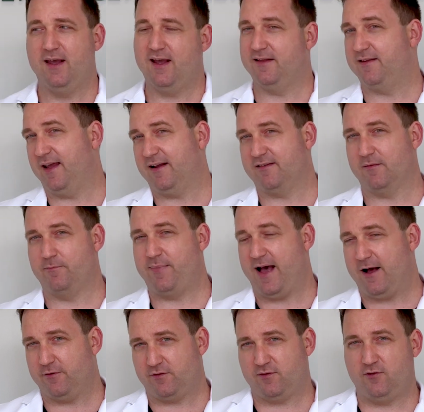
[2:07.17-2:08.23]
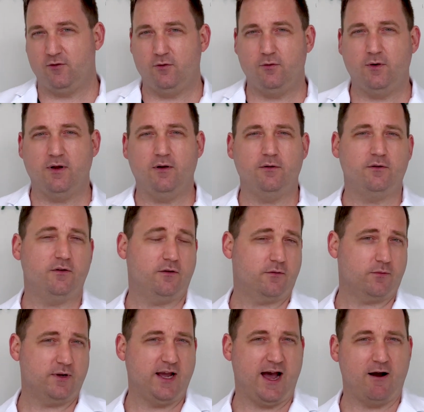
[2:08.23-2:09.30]
It takes about 2 to
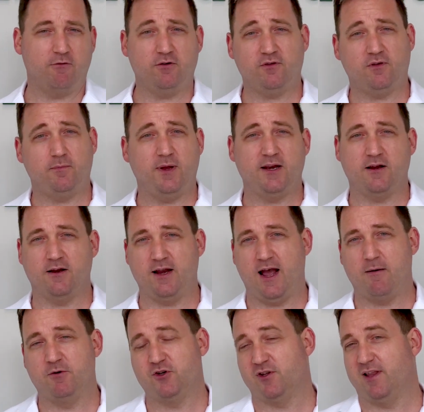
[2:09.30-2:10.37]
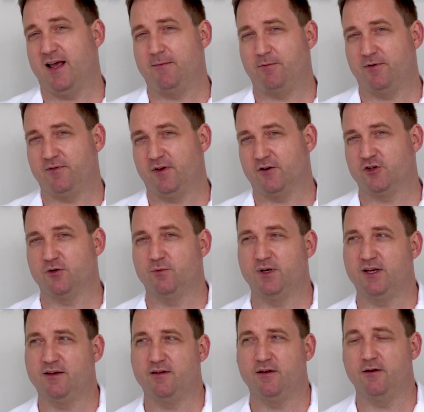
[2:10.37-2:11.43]
3 hours, depending on how much liposuction we
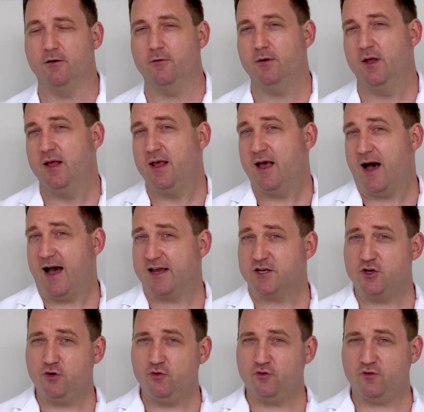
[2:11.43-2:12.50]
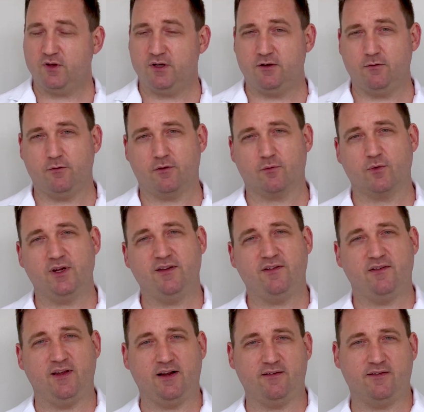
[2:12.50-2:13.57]
need to do. I usually do
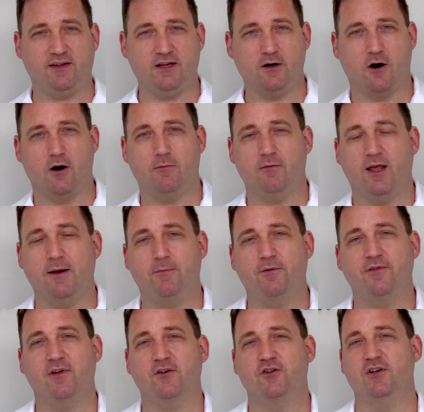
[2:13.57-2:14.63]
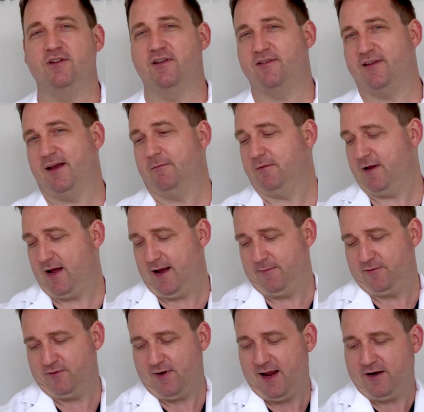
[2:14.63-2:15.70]
360 arm liposuction at the same time,
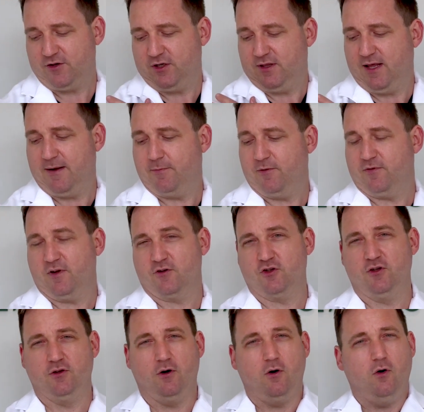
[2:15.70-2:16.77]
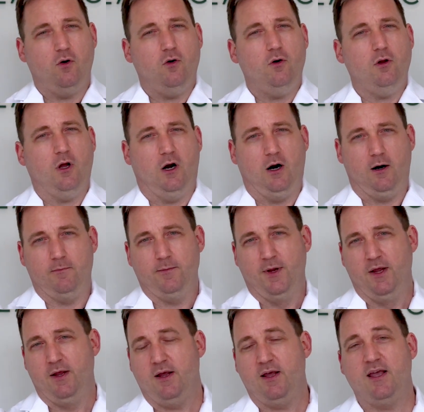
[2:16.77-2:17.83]
so I actually liposuction the whole arm
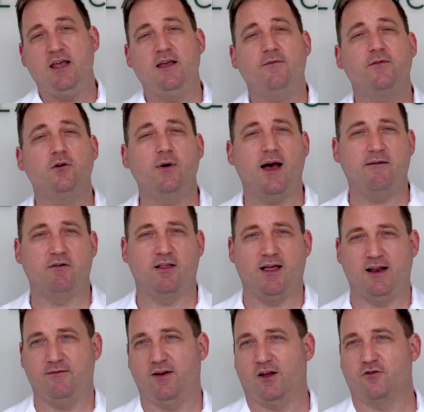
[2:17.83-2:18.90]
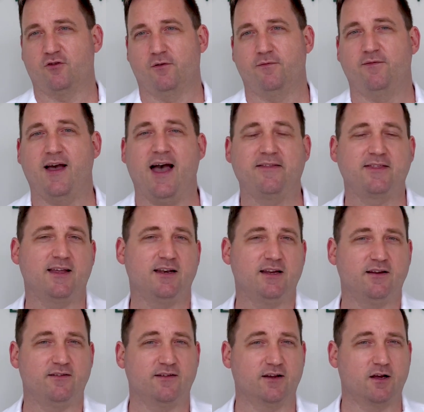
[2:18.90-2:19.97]
if you have a lot of extra fat that
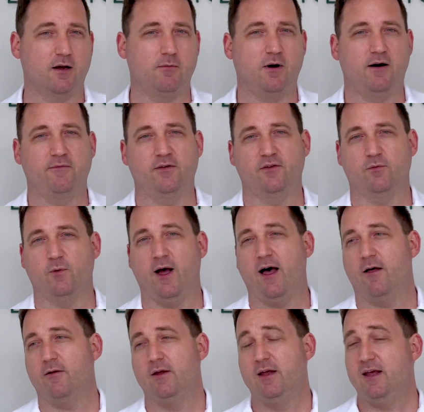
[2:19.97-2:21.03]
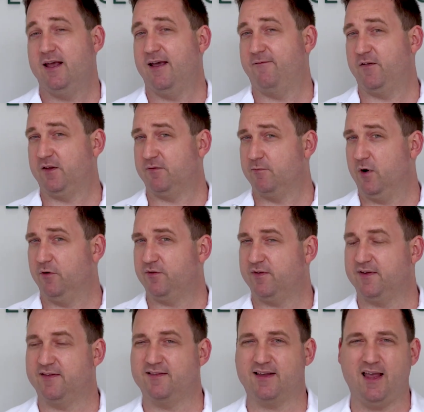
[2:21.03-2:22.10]
needs to come off as well. If it's
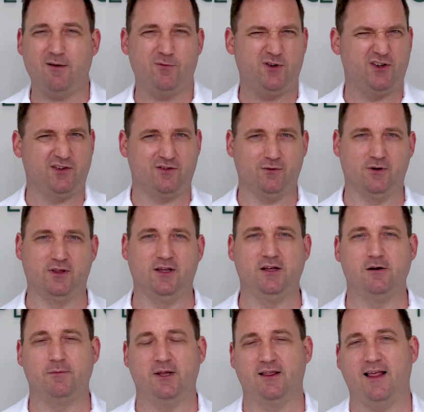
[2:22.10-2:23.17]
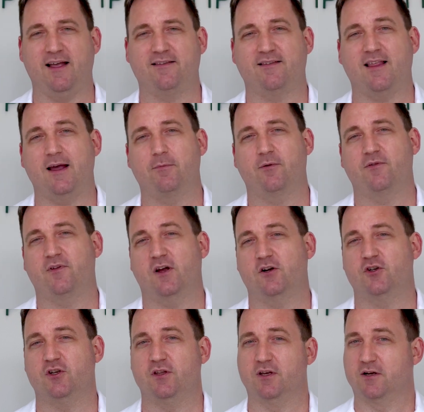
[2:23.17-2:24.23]
mostly skin, we just do a little bit less
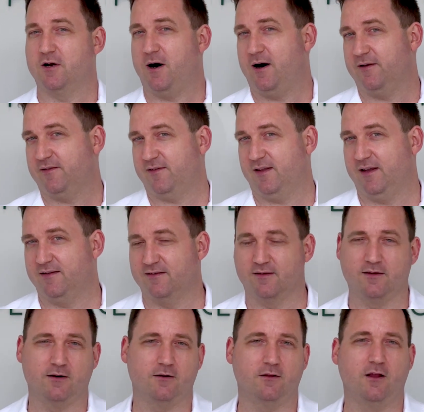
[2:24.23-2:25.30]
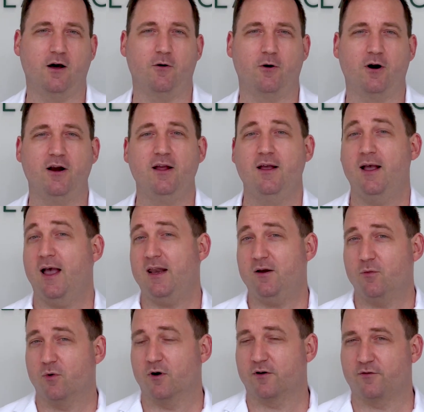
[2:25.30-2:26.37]
liposuction, the cost stays a little lower, and it
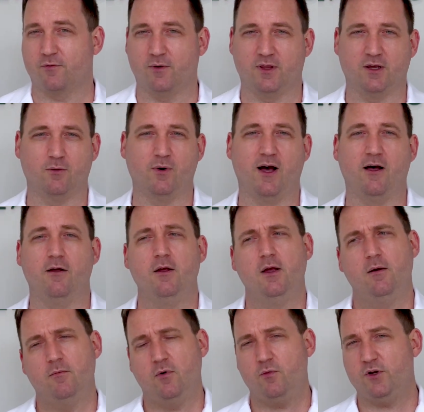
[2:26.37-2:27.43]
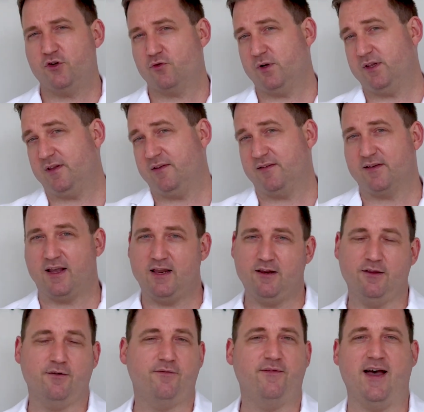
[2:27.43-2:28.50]
works really well. But we treat the skin and
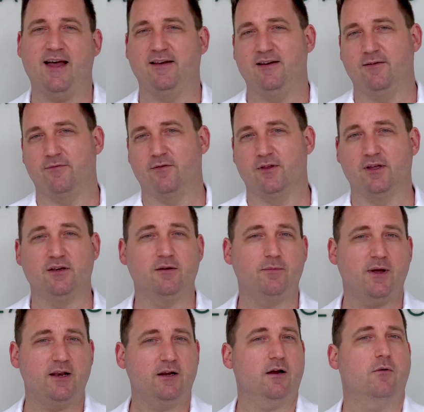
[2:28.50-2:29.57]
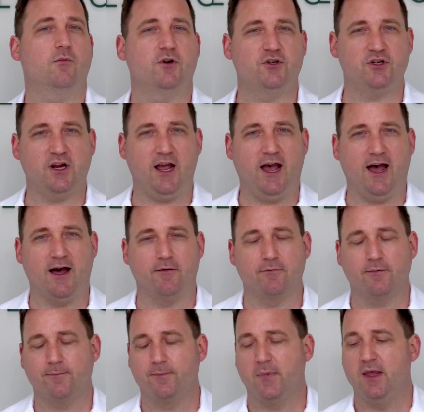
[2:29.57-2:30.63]
the fat differently depending on what you have.
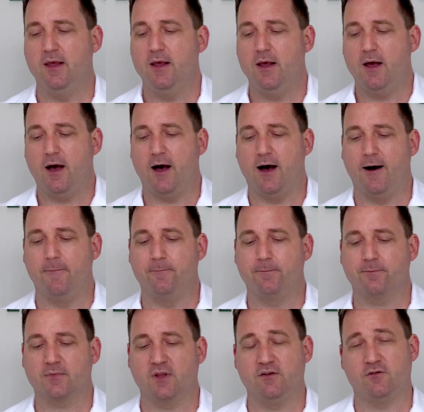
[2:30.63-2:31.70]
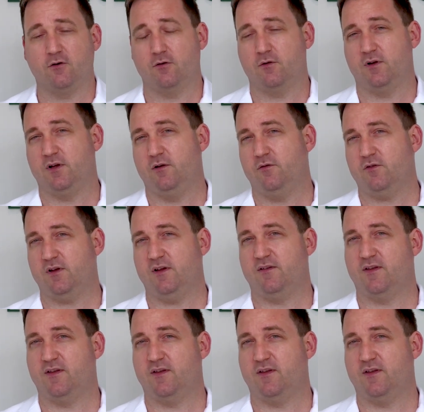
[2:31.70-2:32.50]
The surgery usually is